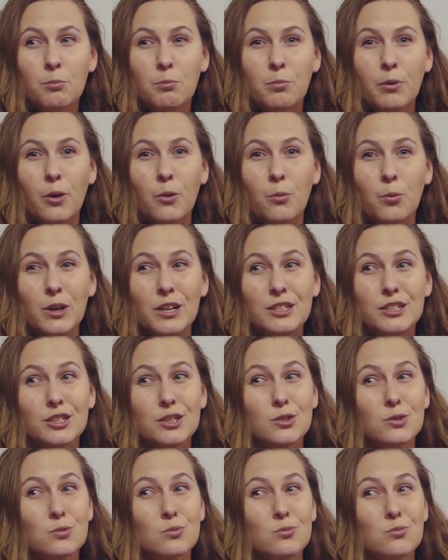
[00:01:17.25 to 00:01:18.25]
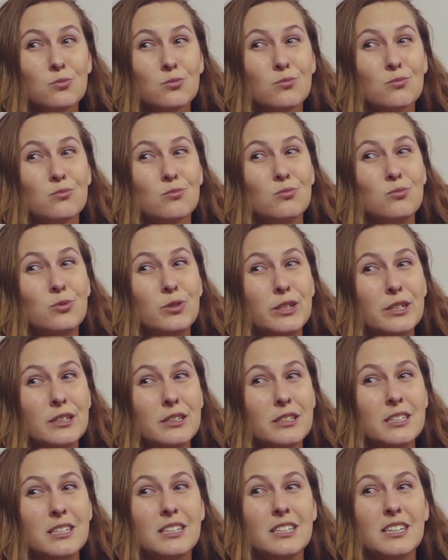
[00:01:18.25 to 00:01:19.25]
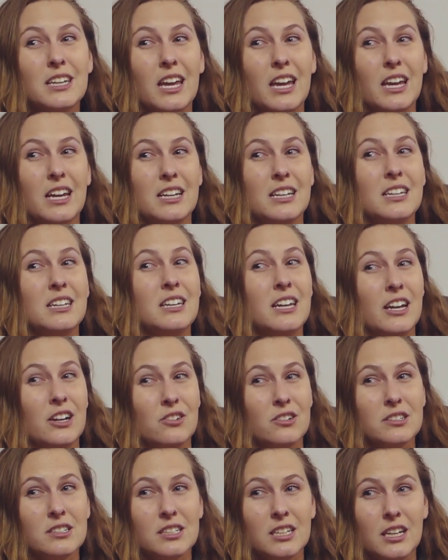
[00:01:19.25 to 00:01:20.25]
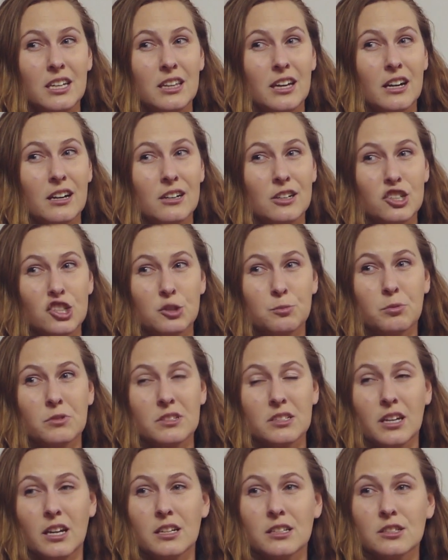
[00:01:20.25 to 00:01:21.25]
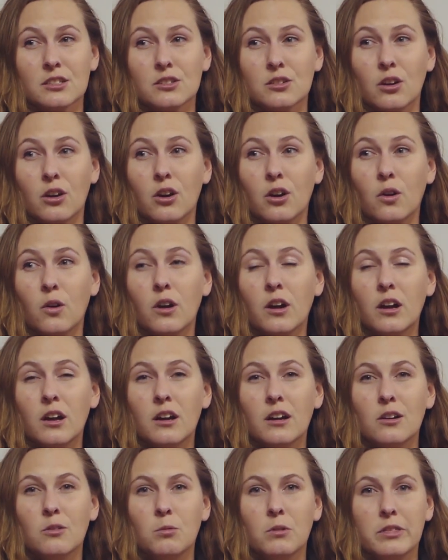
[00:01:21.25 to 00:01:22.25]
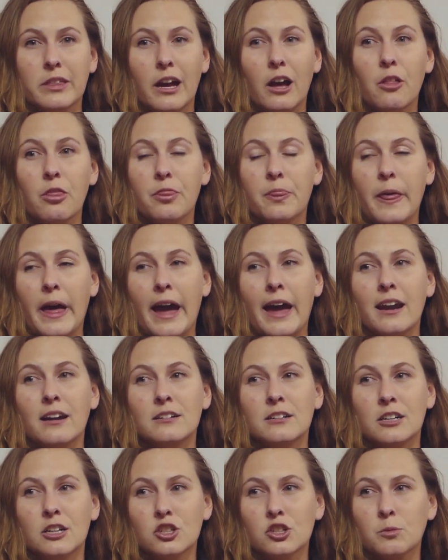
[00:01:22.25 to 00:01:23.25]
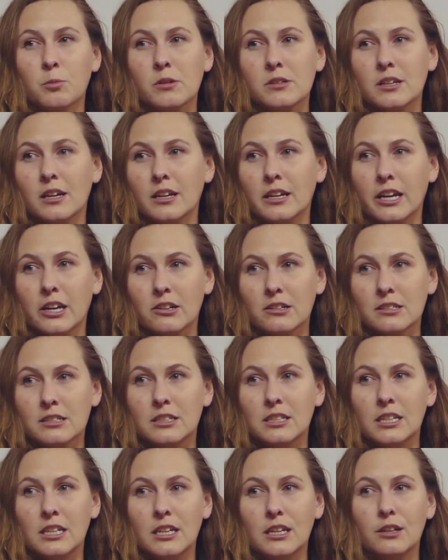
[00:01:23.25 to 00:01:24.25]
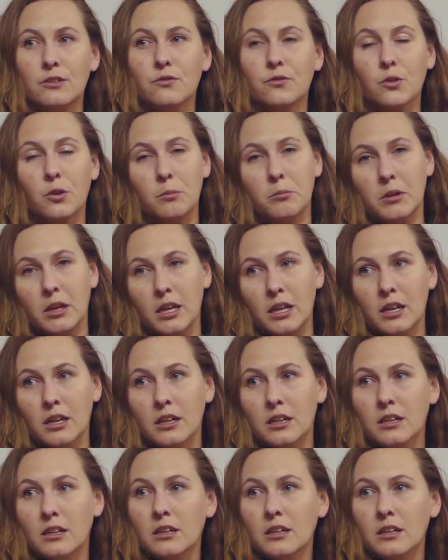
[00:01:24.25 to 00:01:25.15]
but we just really can't guarantee that 100%. So without that 100% guarantee for me,